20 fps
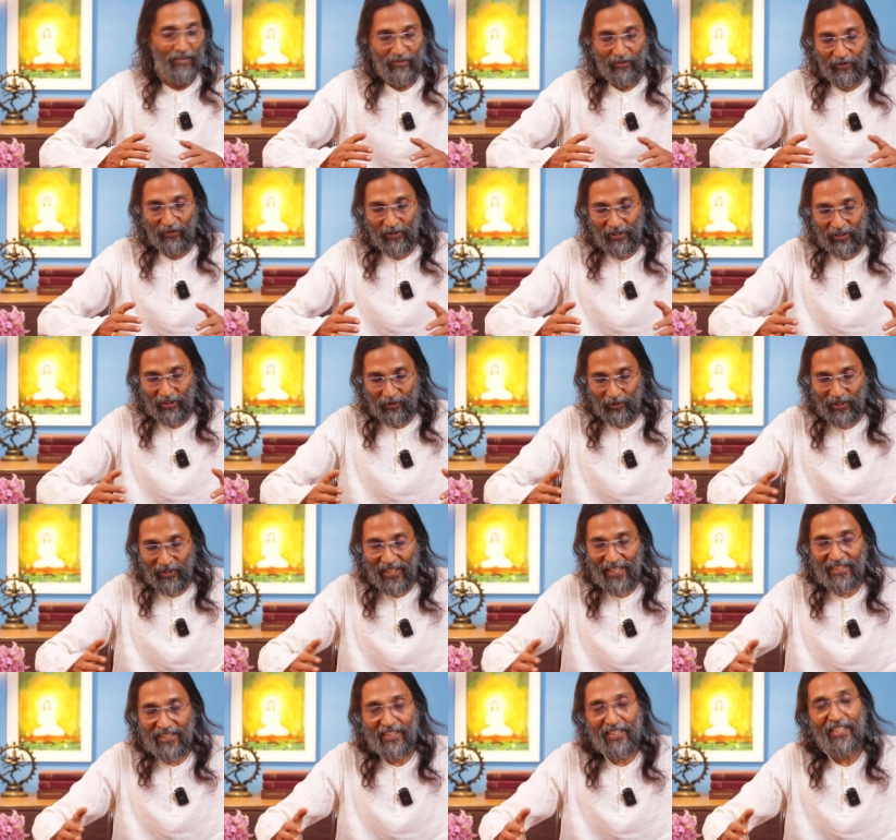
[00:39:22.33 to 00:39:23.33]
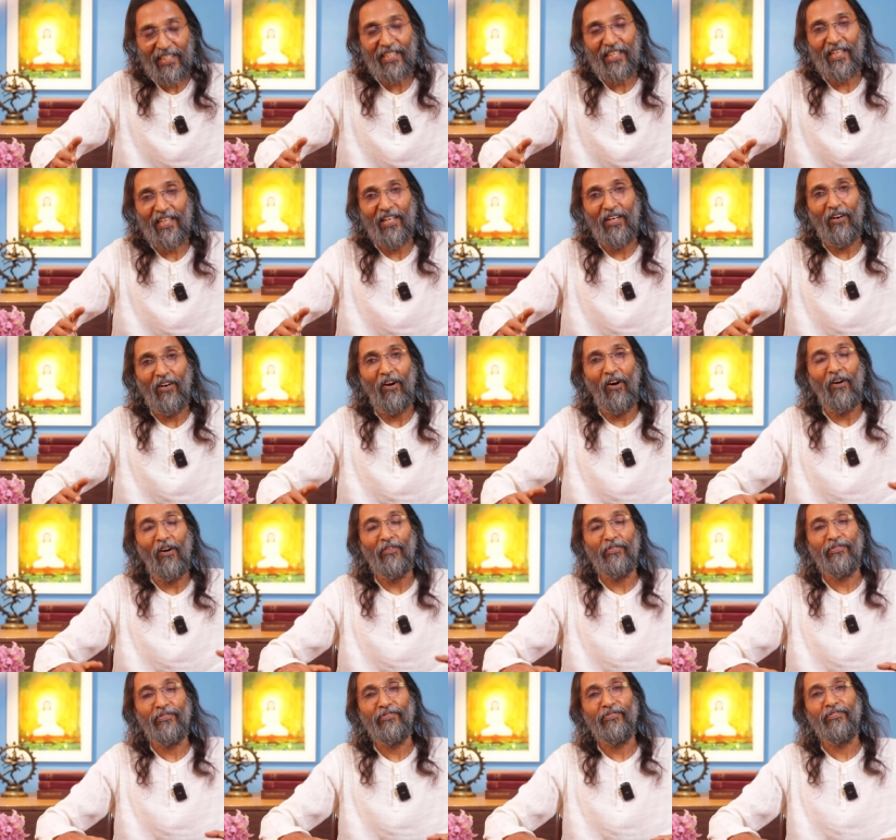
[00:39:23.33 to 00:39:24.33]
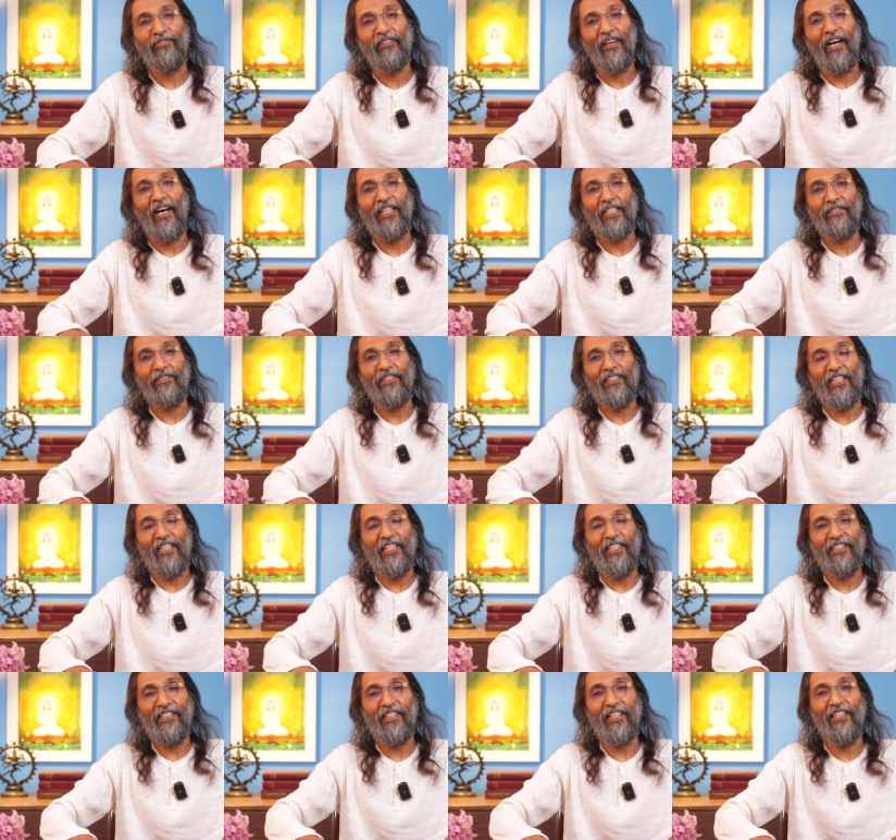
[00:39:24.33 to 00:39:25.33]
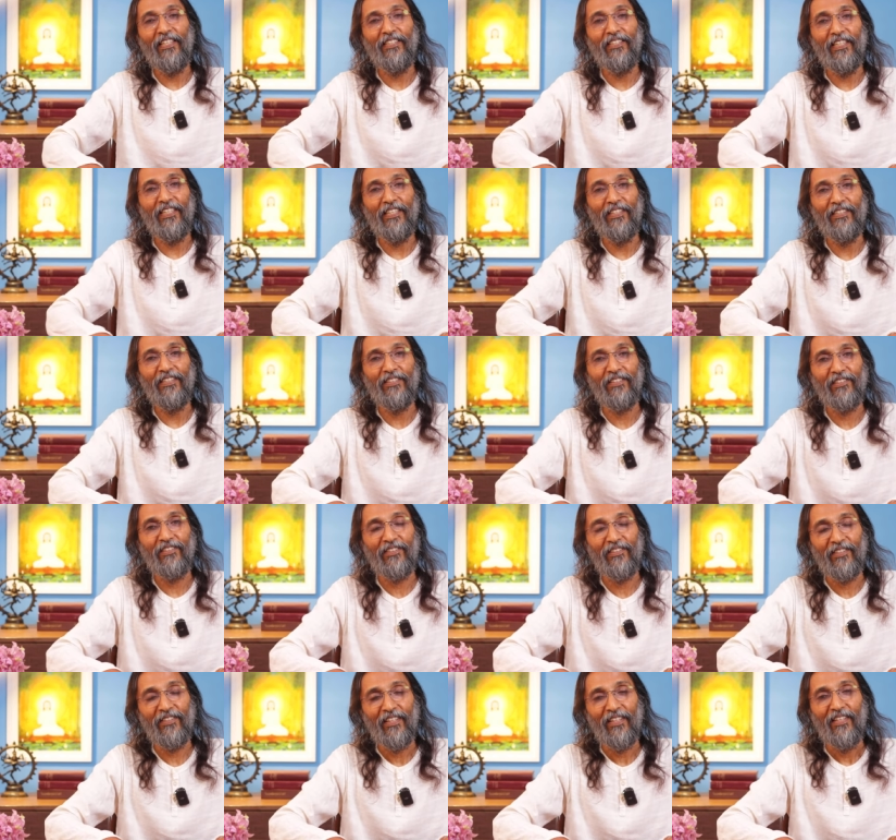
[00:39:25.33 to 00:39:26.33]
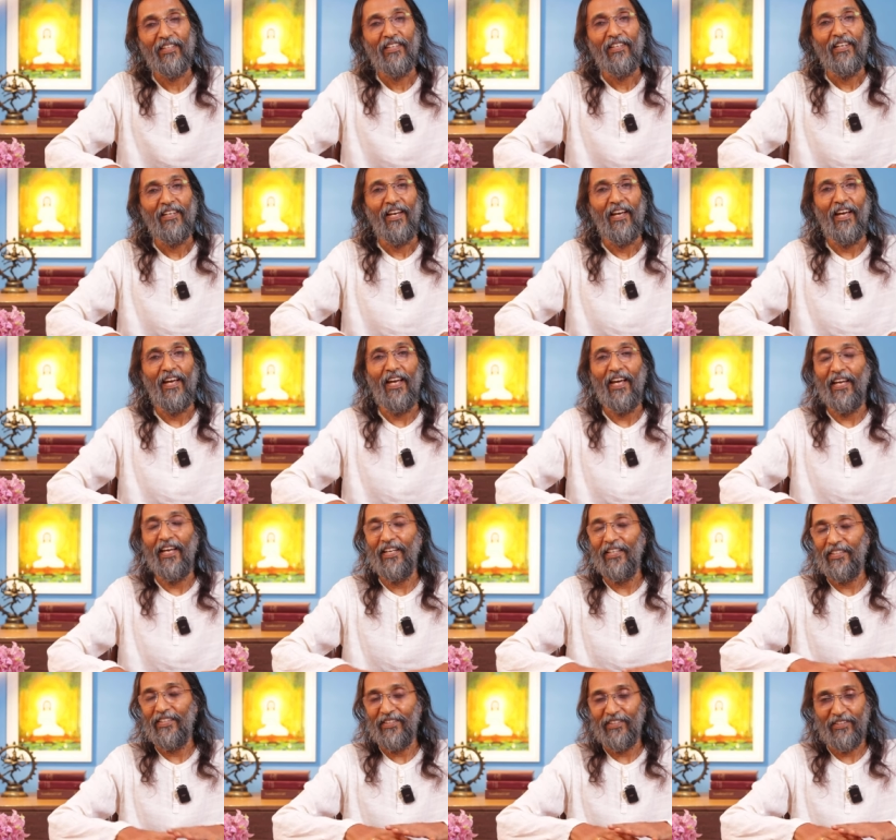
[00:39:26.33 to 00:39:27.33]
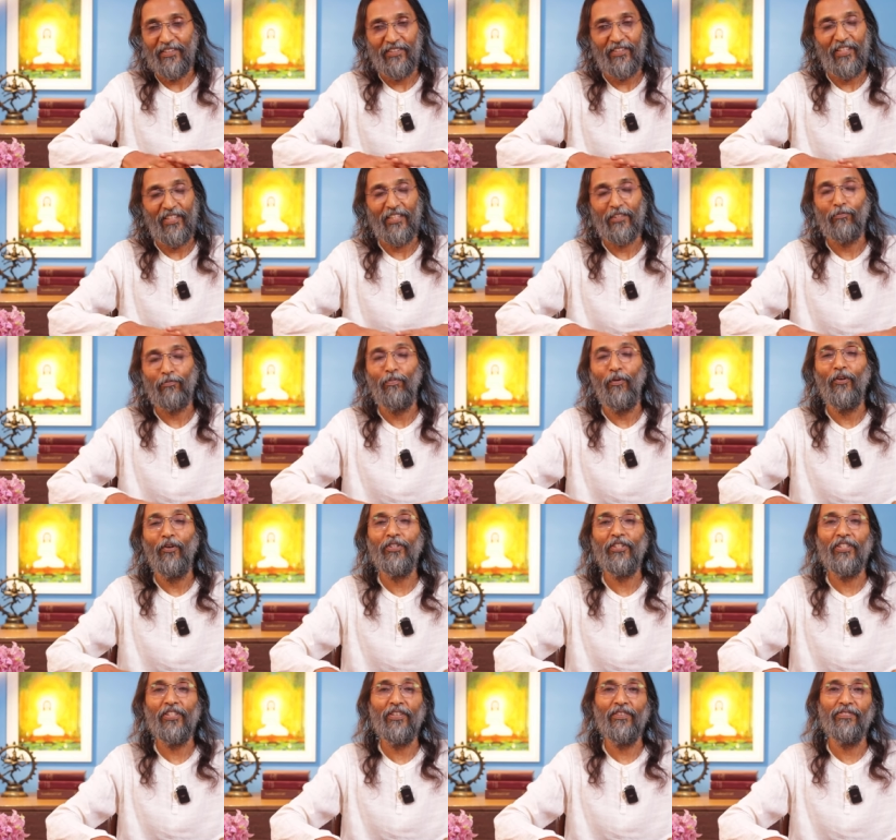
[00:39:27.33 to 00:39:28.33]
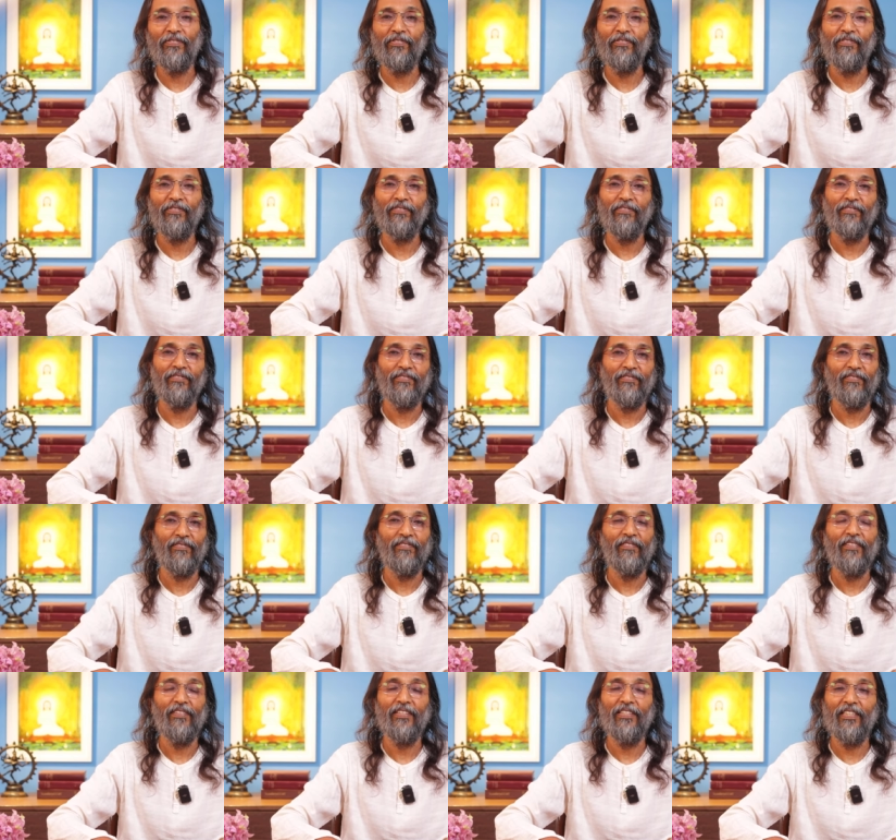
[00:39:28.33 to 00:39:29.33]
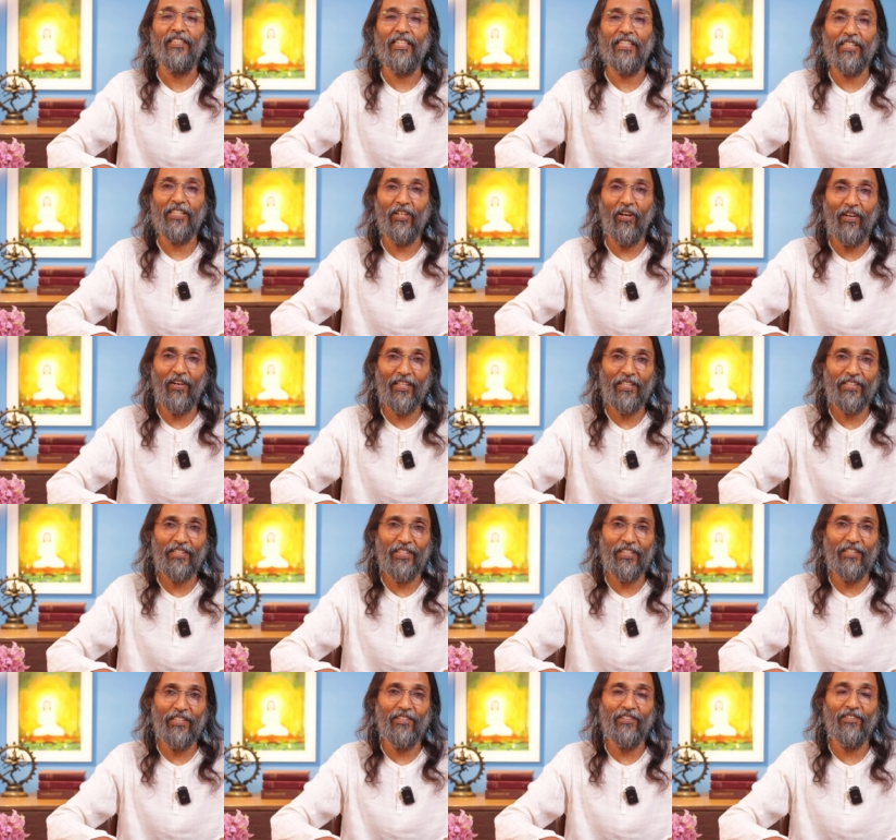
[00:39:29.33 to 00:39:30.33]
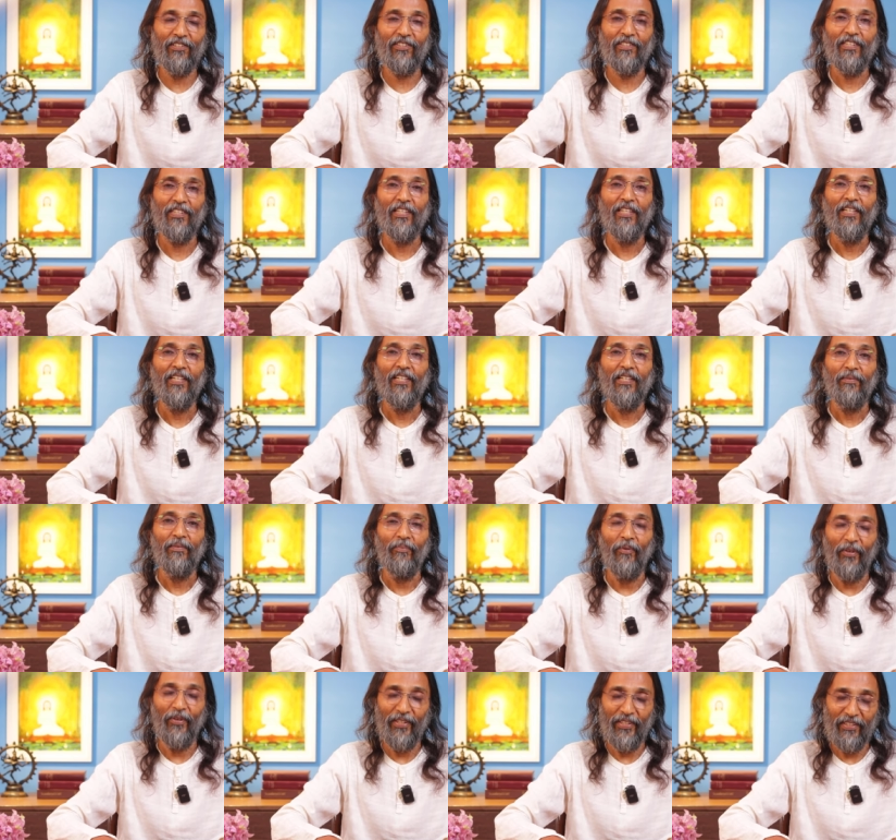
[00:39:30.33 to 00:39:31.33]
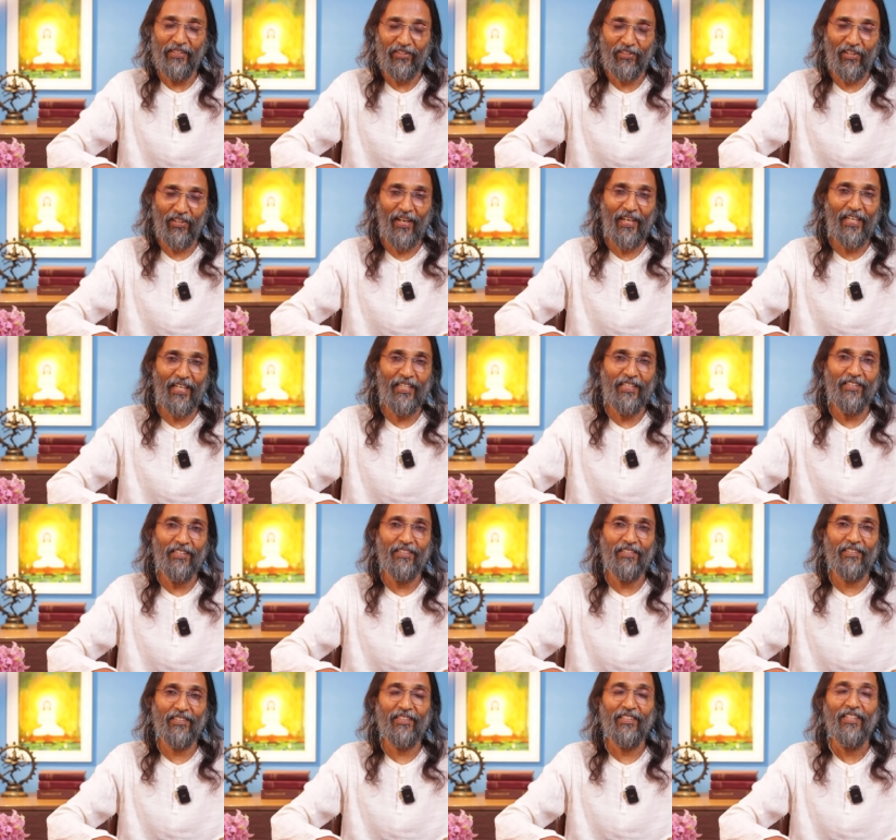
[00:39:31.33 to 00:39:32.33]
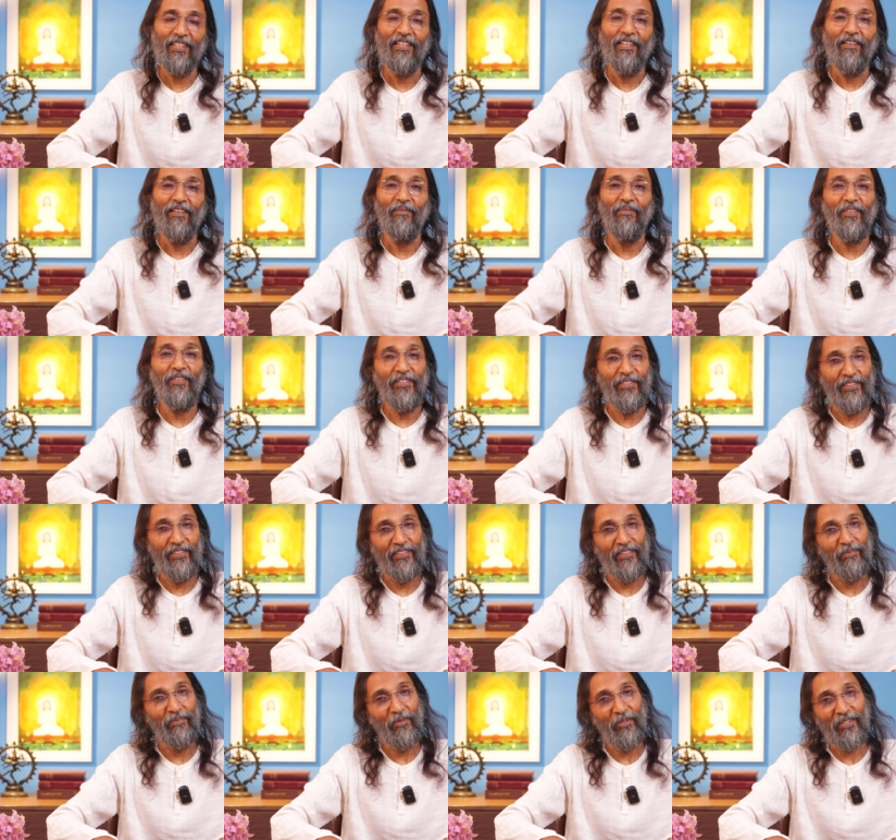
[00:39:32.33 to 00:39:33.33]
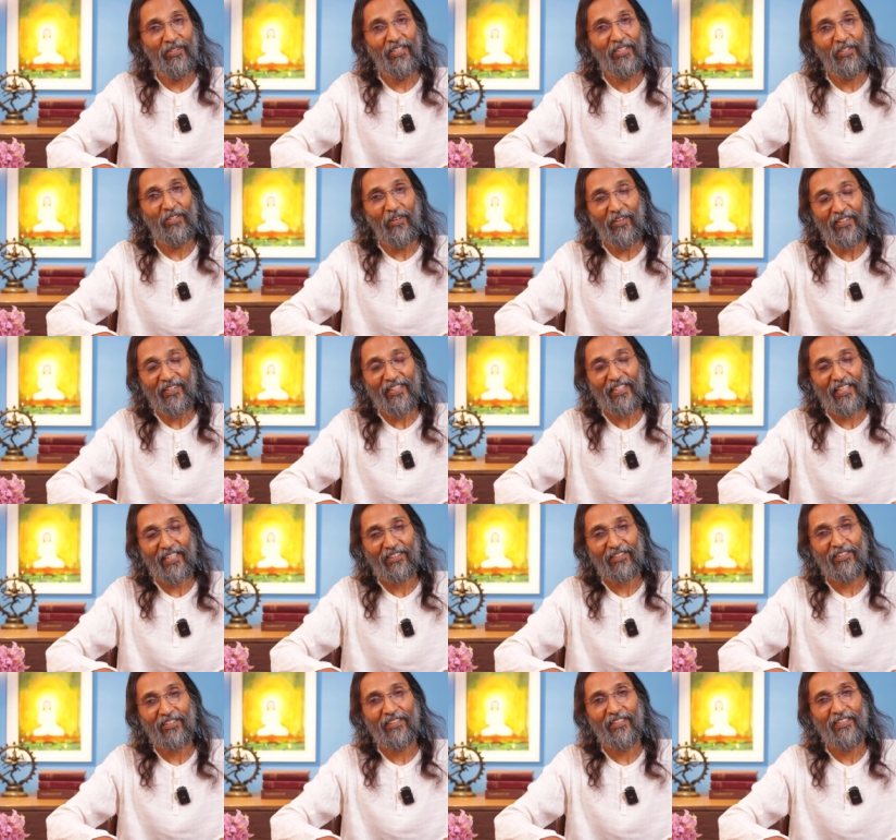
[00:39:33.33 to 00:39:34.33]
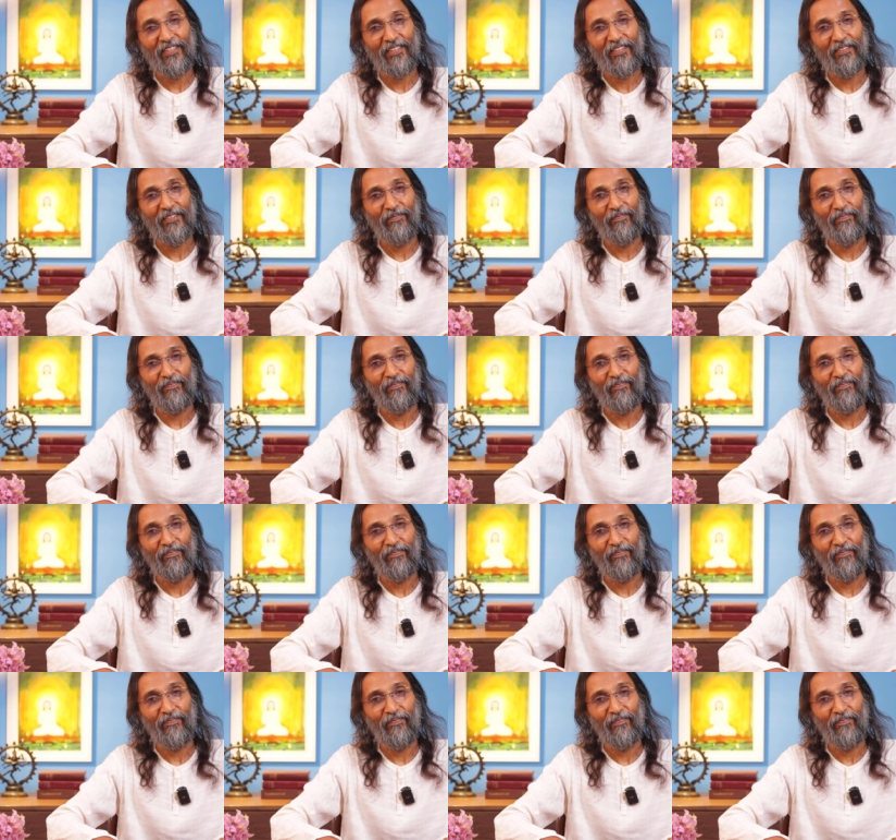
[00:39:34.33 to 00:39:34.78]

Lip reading: So in today's era of artificial intelligence and explosion of technologies, modern science, this is the modern context.